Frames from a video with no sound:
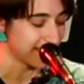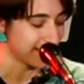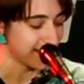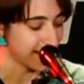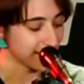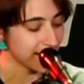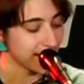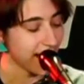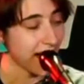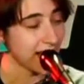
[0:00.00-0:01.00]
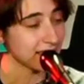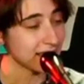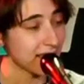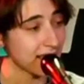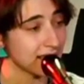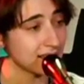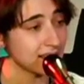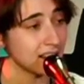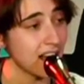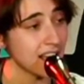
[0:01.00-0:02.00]
that I can
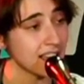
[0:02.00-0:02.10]
like.